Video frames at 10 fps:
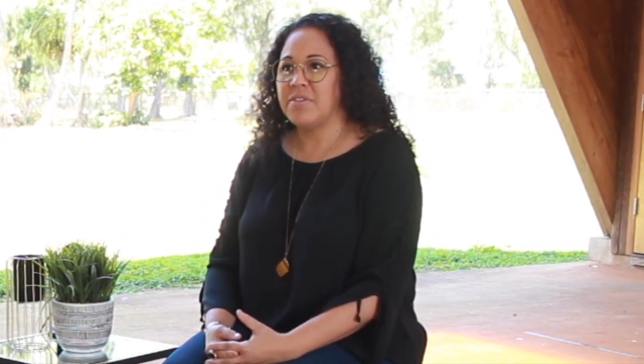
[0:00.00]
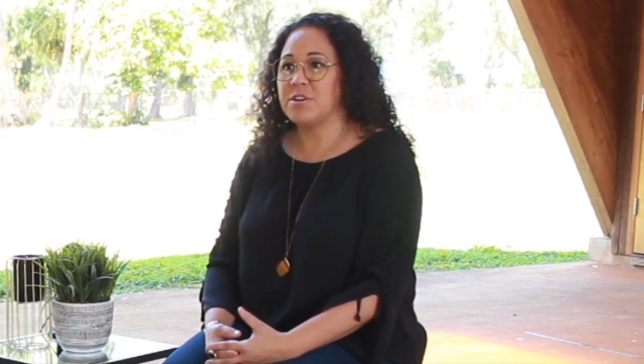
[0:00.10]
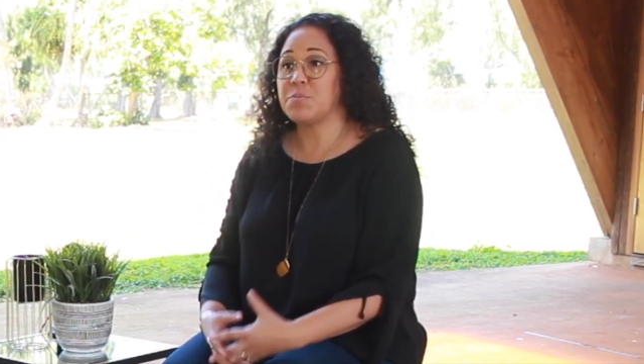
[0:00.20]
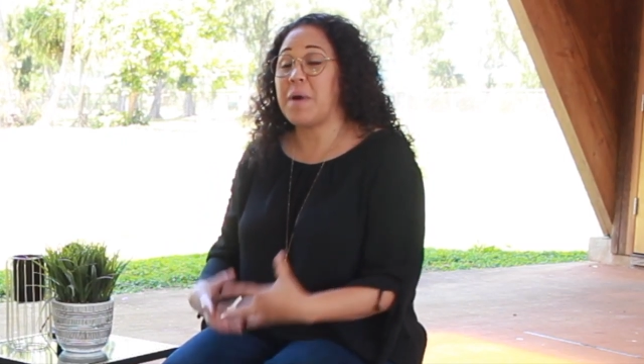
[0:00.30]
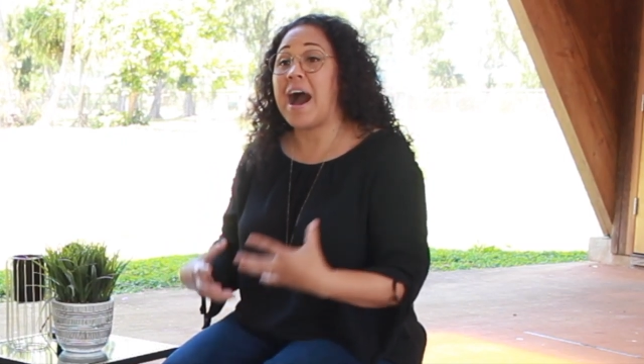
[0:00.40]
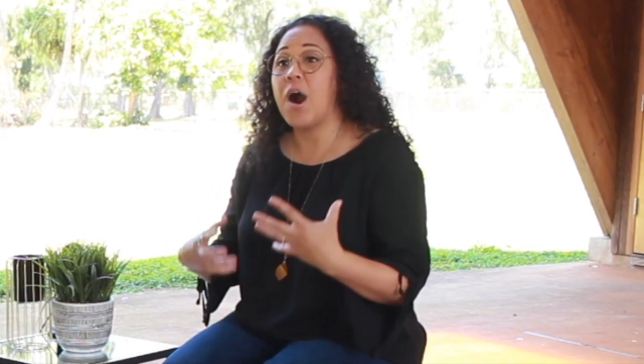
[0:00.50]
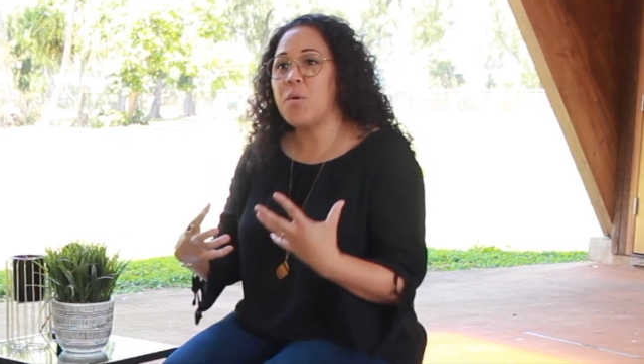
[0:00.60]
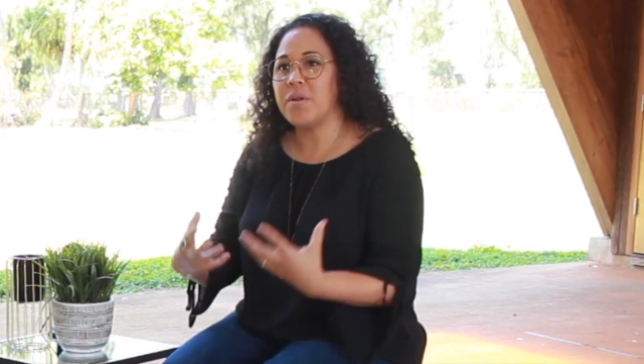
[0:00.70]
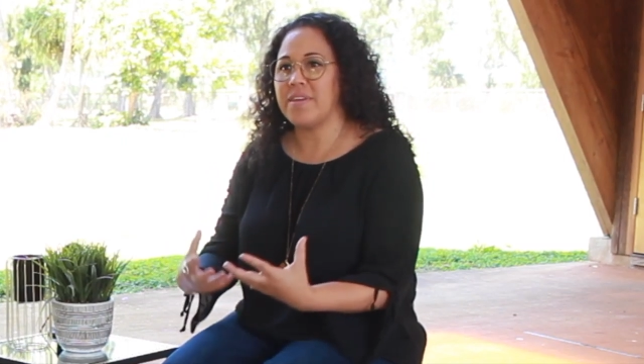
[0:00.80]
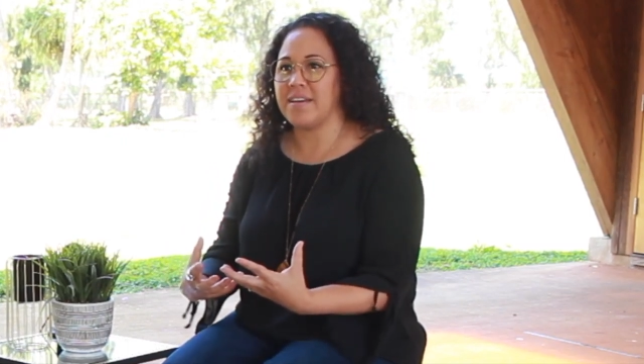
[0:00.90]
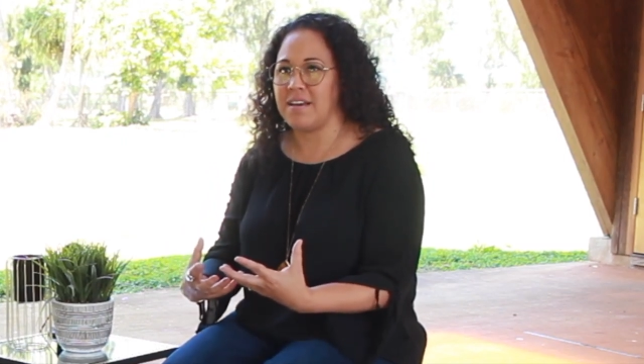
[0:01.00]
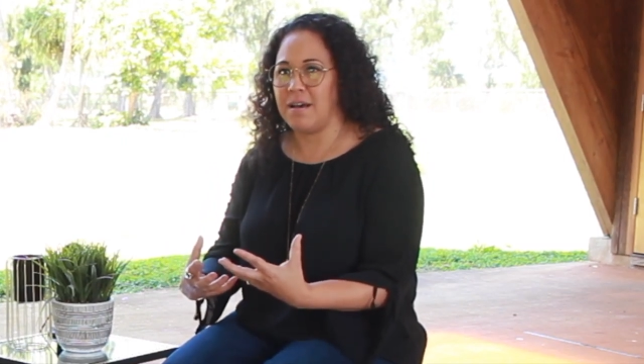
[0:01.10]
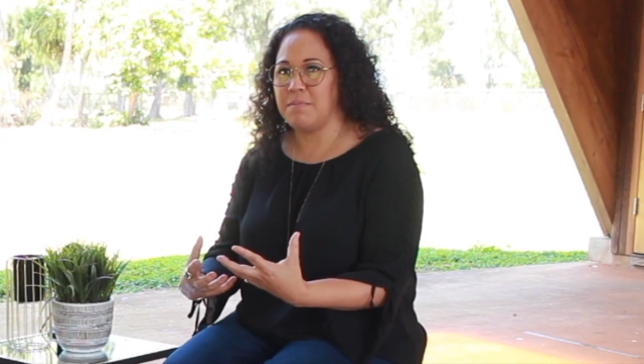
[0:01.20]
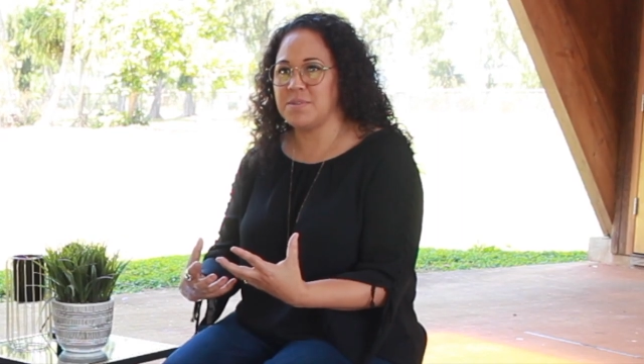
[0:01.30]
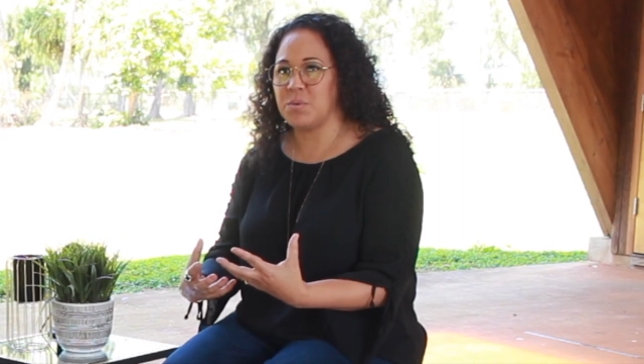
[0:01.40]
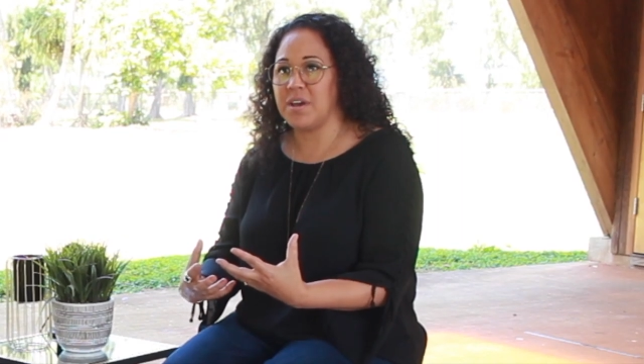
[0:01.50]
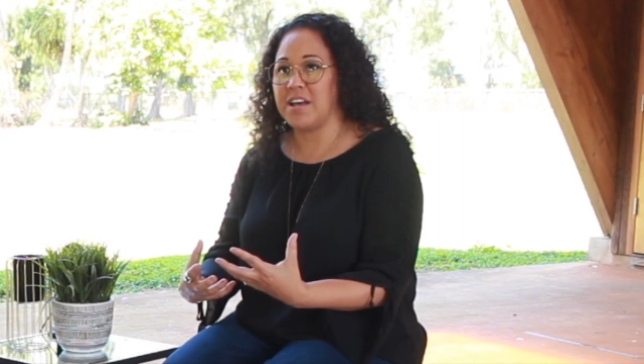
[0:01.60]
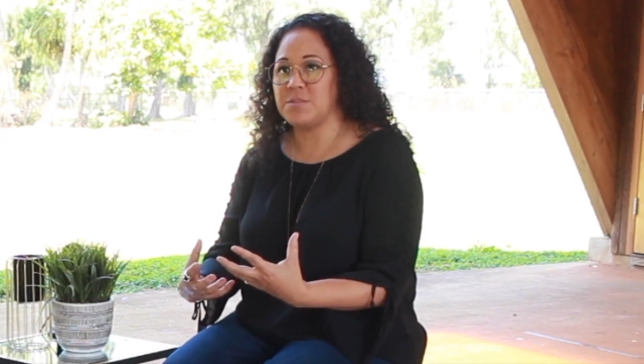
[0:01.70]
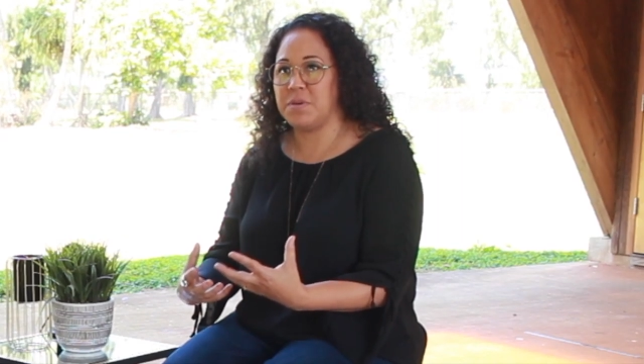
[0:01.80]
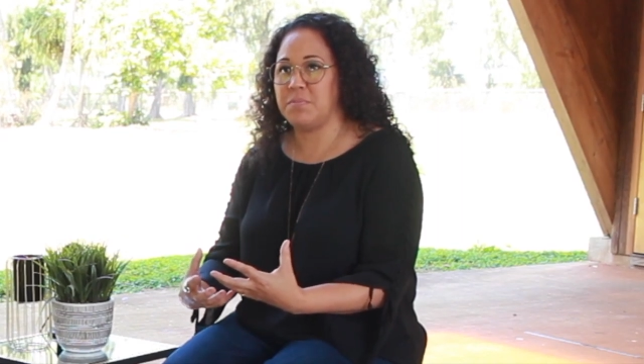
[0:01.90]
there's power that comes when
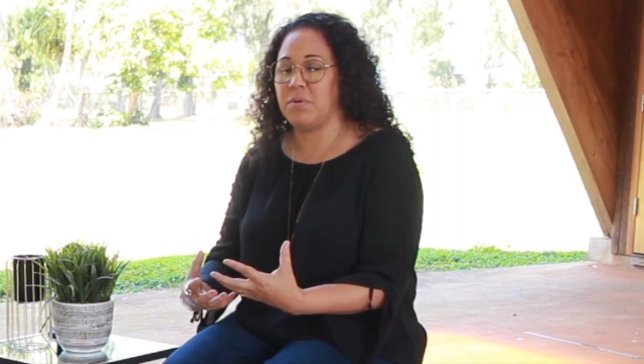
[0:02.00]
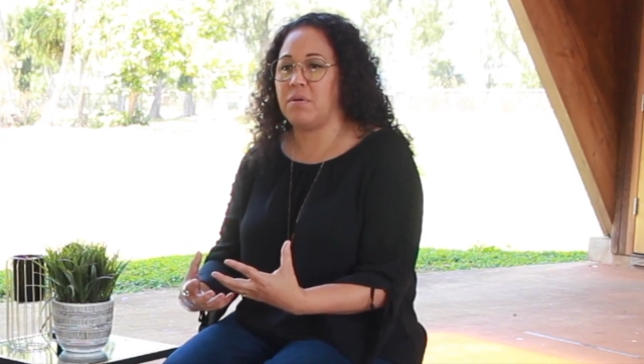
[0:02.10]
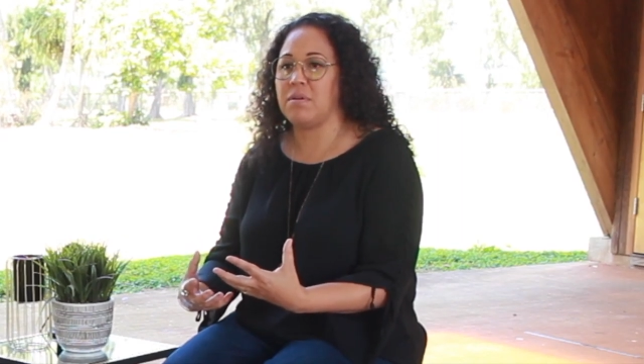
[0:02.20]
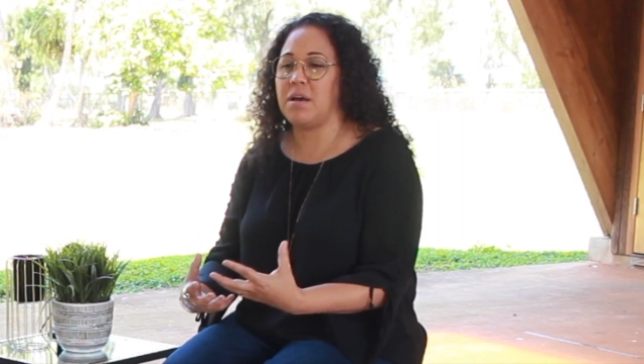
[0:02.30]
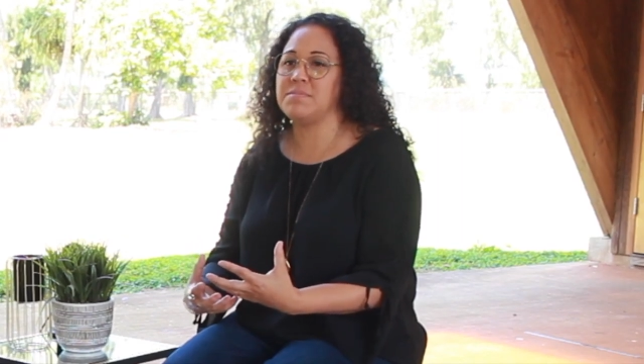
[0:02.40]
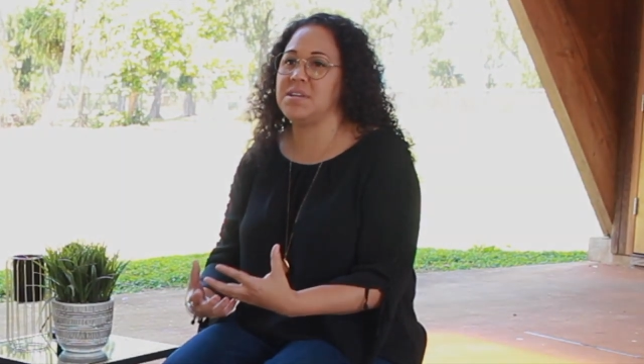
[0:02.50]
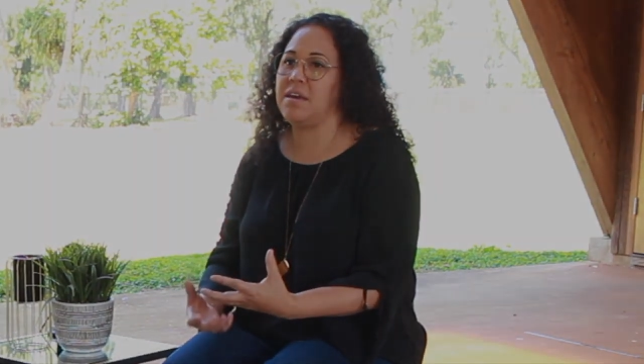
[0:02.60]
God's people come